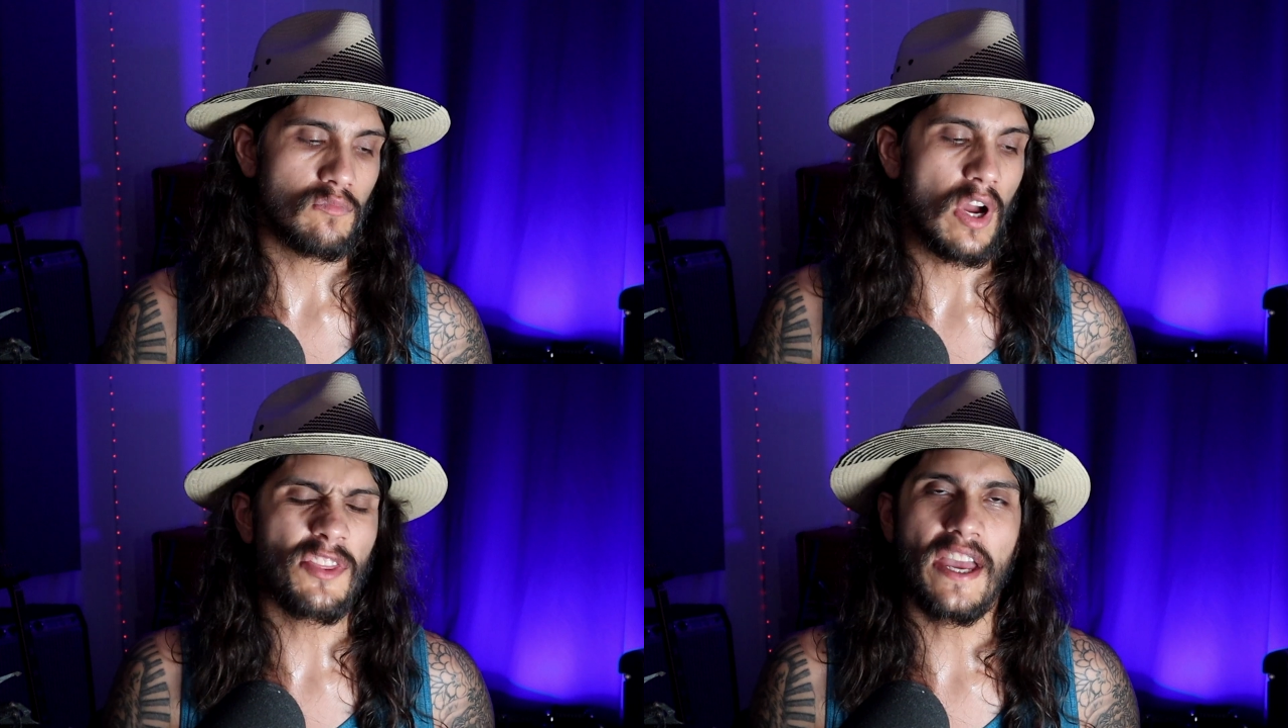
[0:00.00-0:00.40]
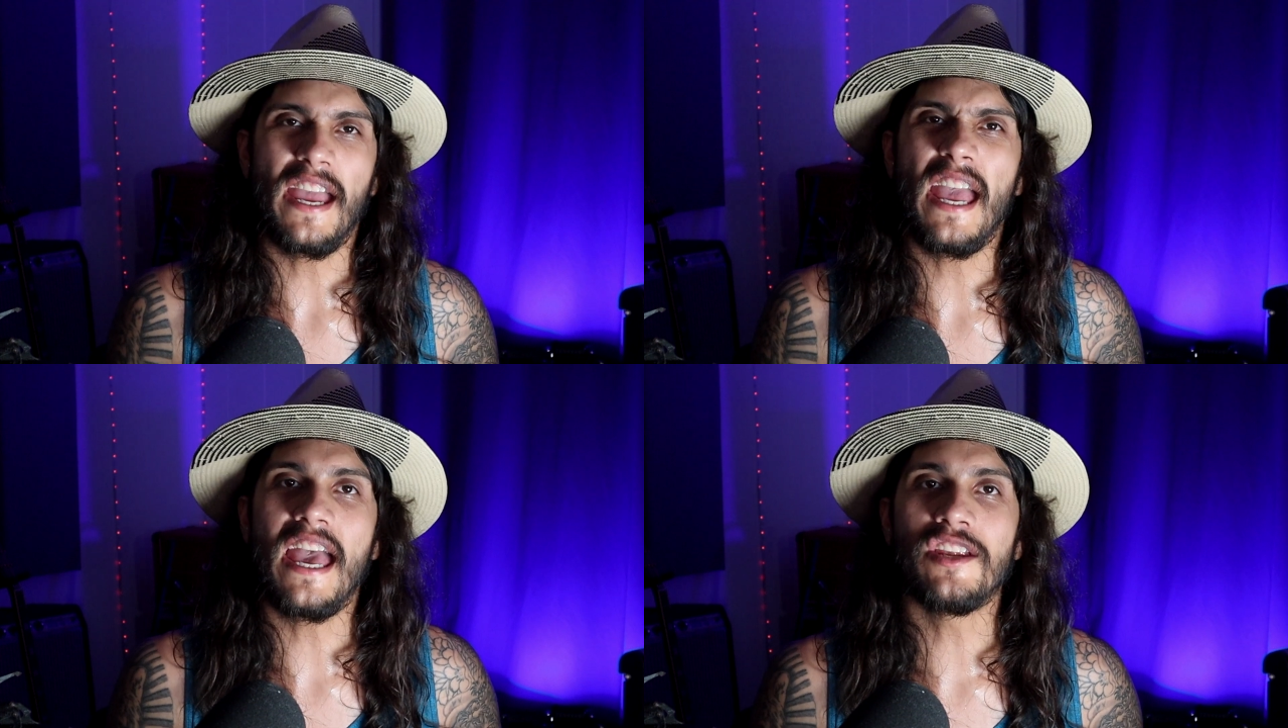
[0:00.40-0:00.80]
on
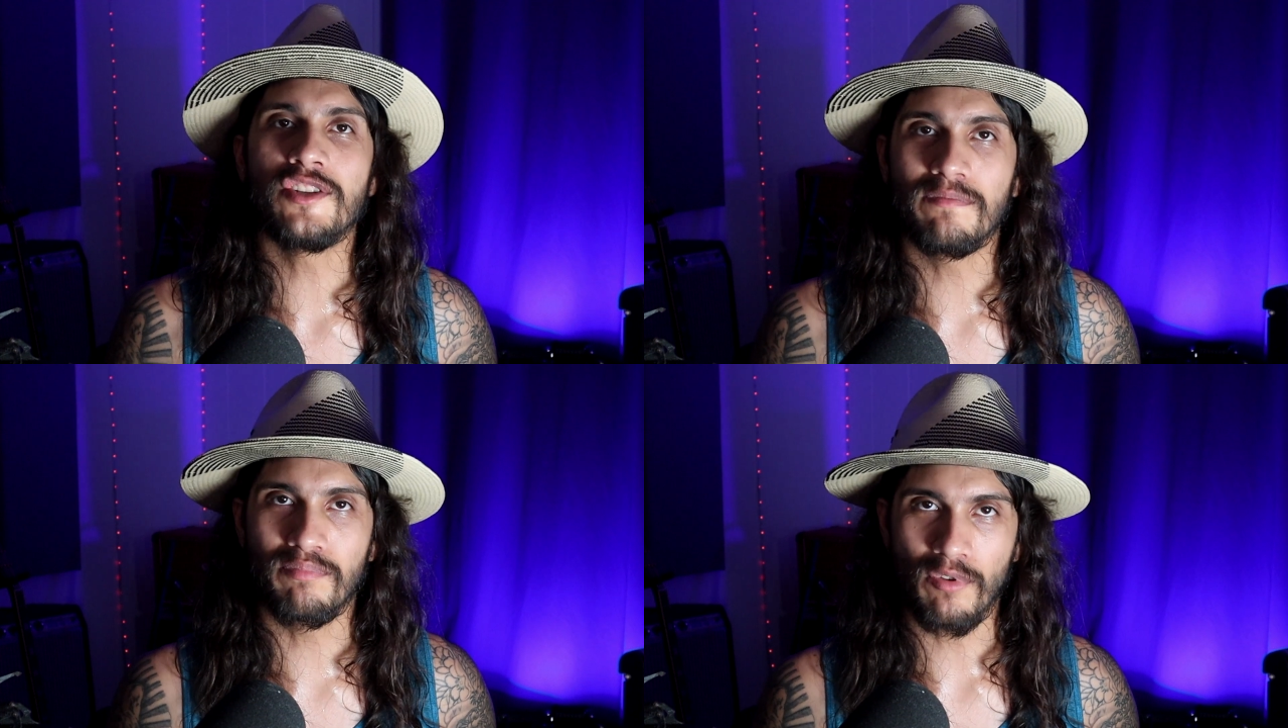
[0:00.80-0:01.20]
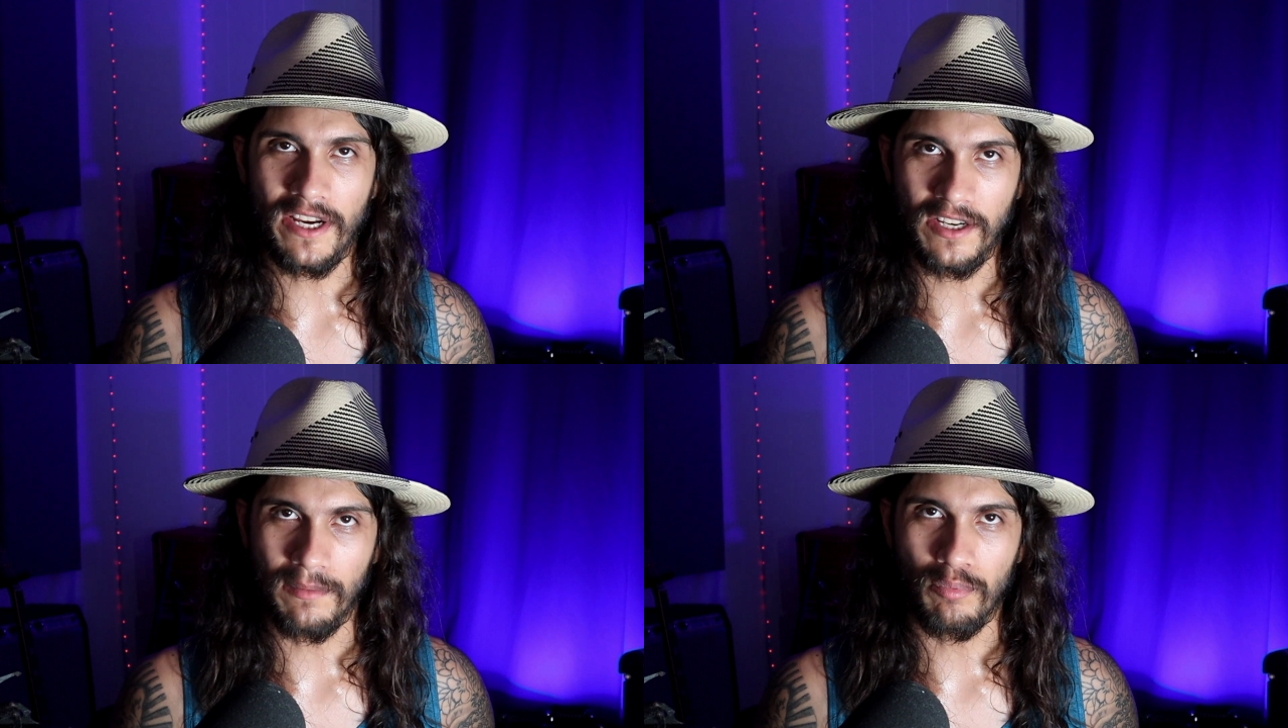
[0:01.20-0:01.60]
that edge of
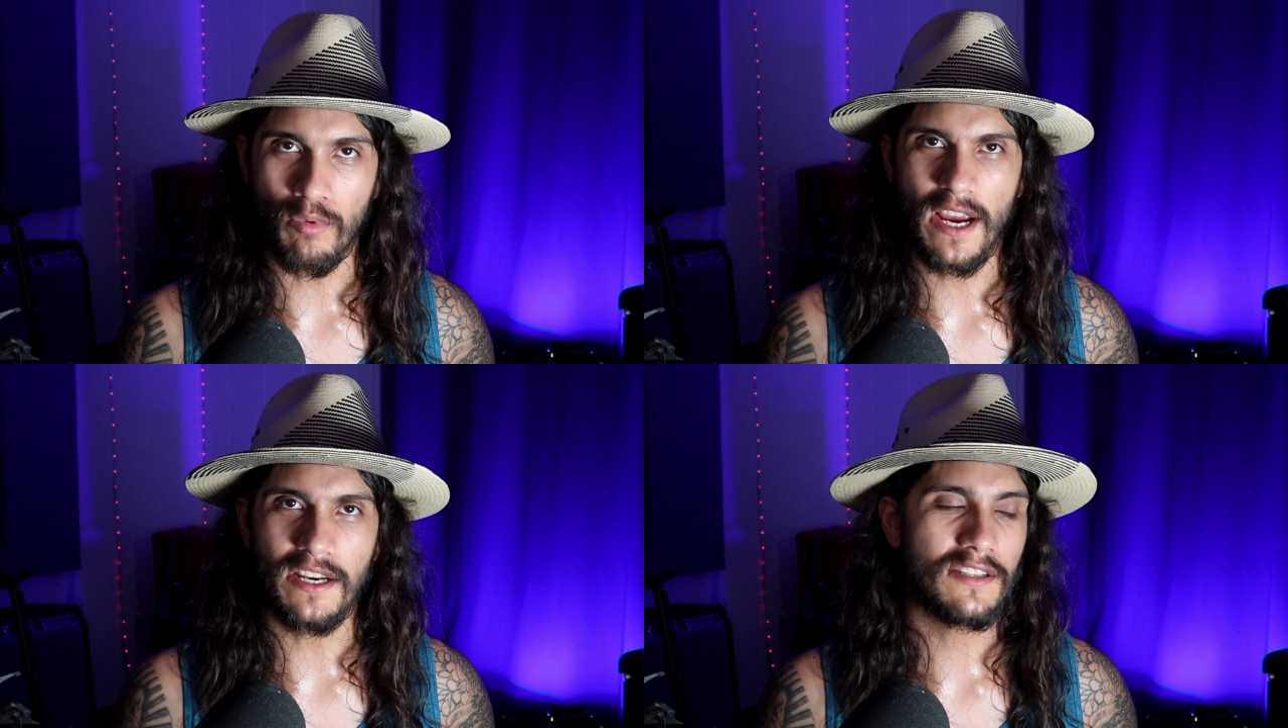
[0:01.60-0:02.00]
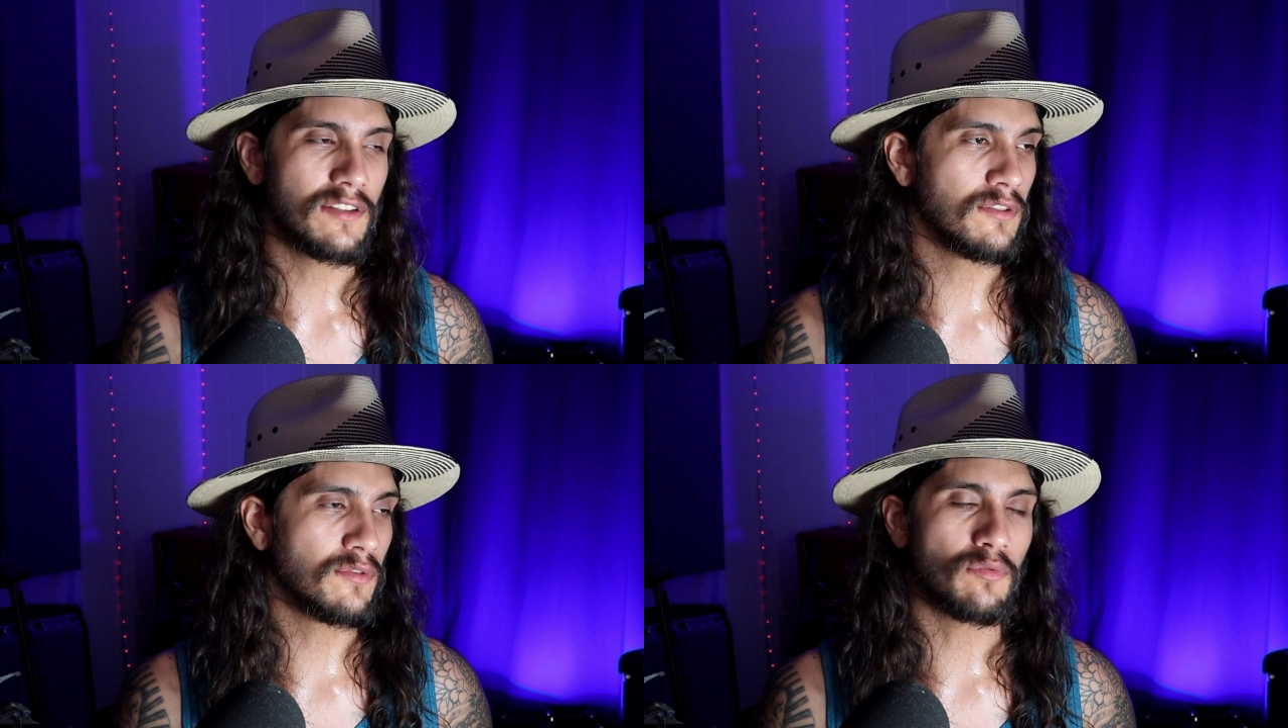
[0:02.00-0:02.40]
breakup right
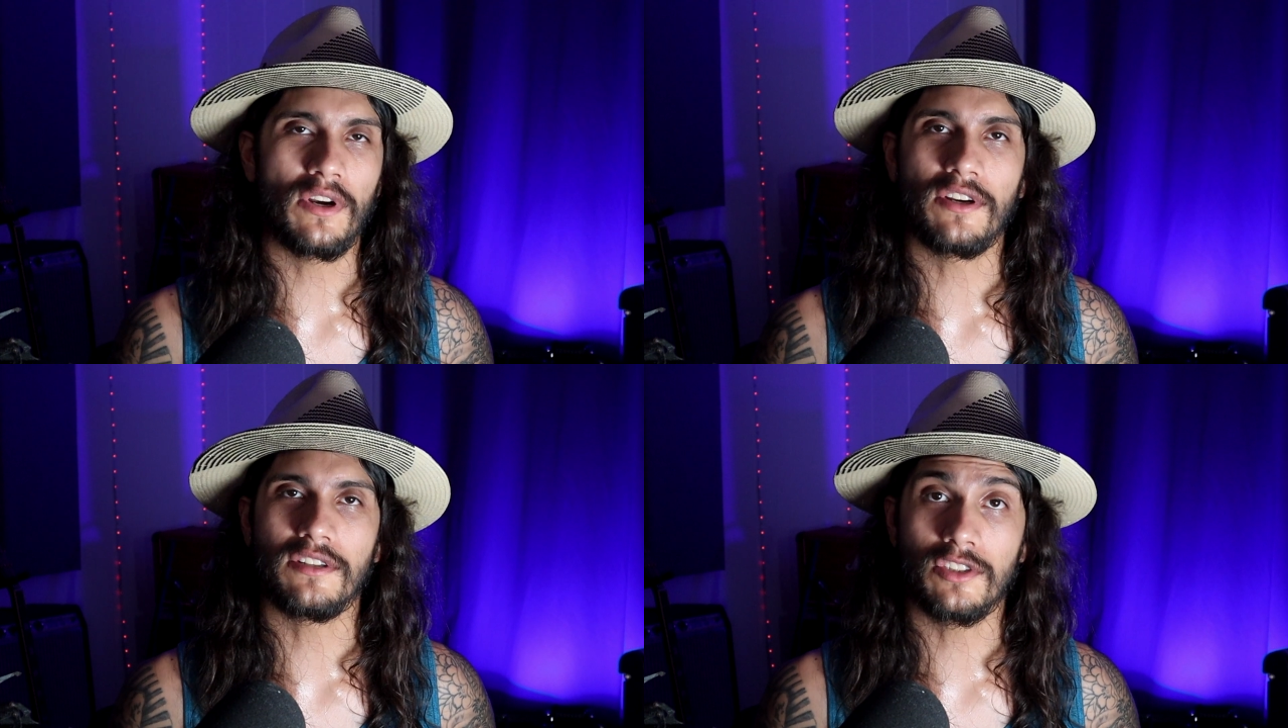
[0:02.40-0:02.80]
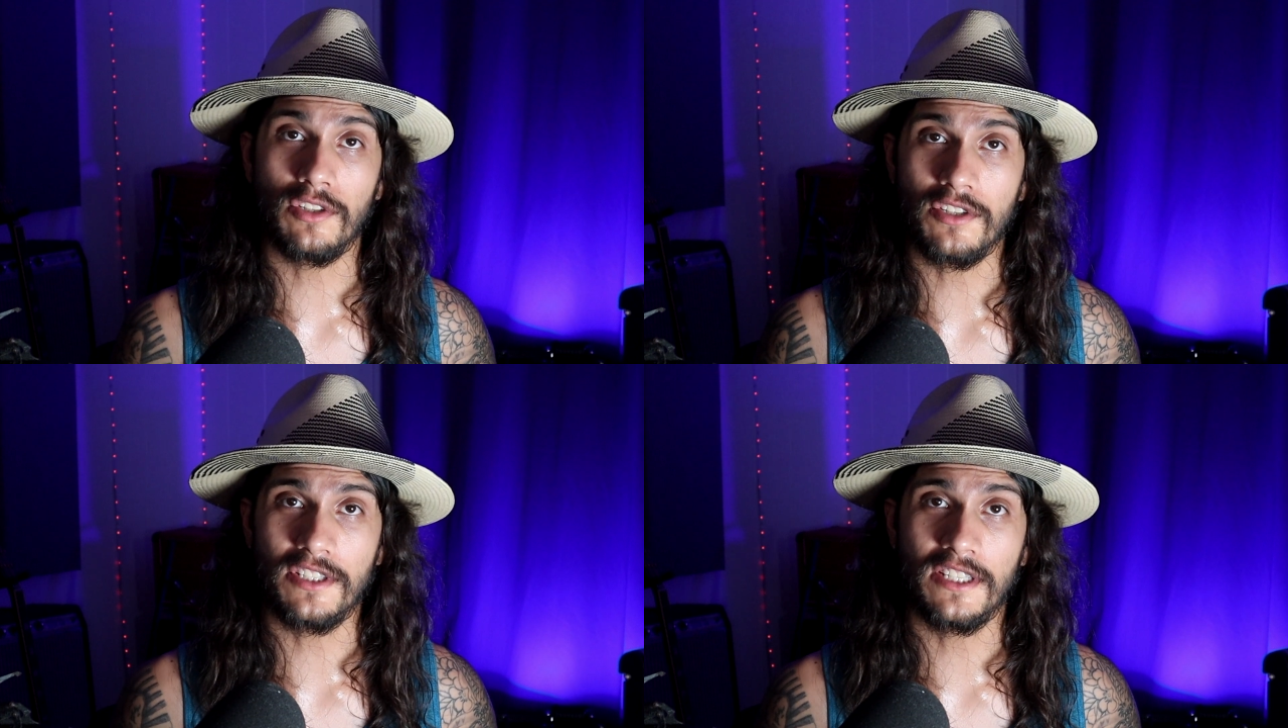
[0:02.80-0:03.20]
into where it
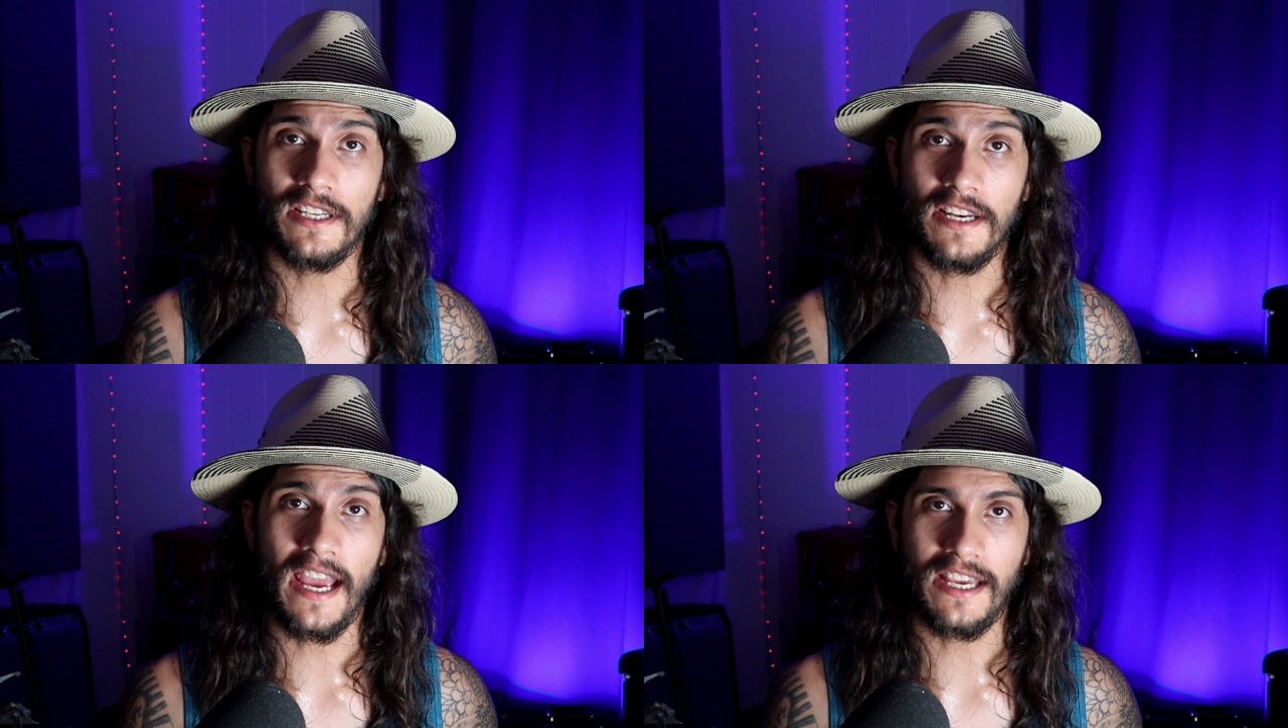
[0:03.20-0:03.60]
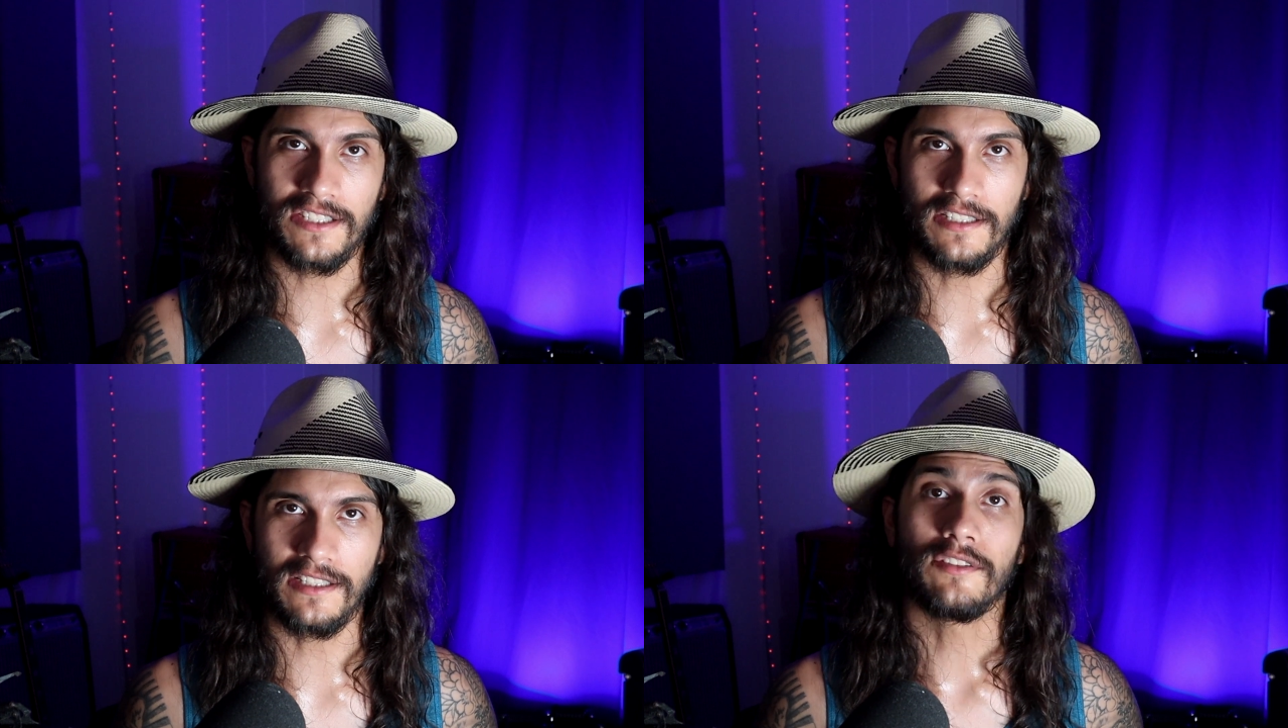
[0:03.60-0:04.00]
starts to get
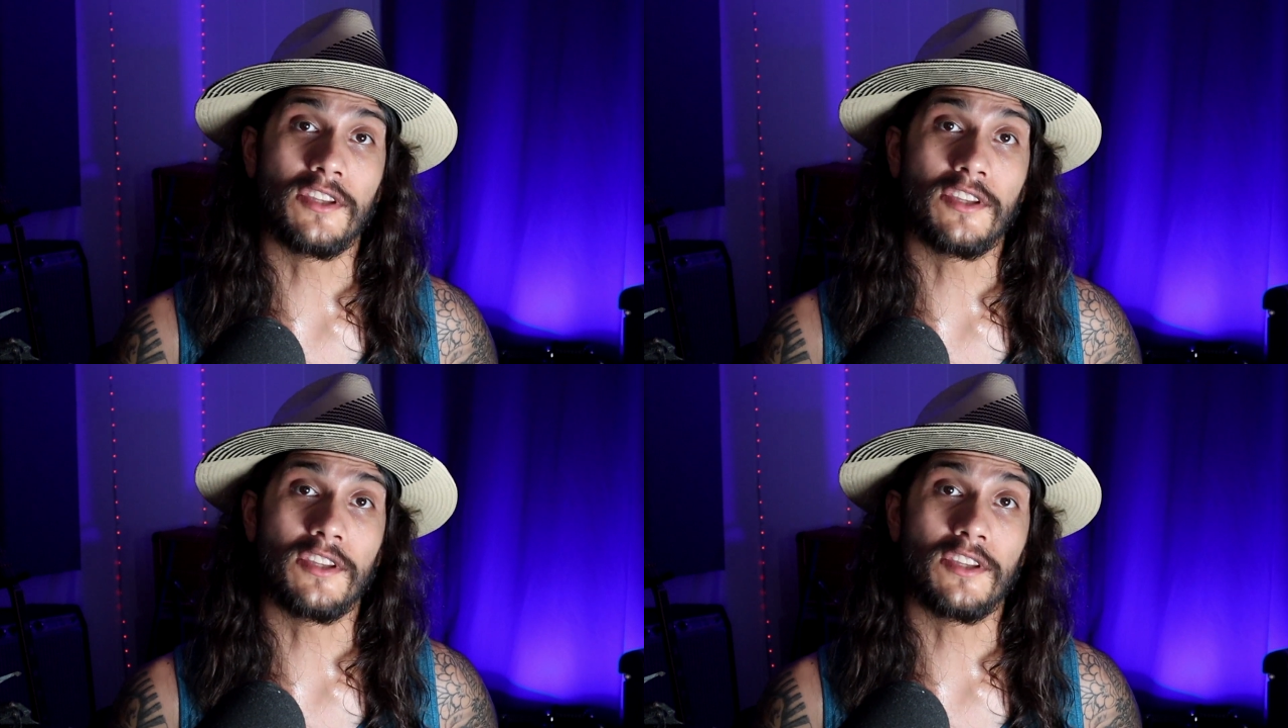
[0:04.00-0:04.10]
nasty.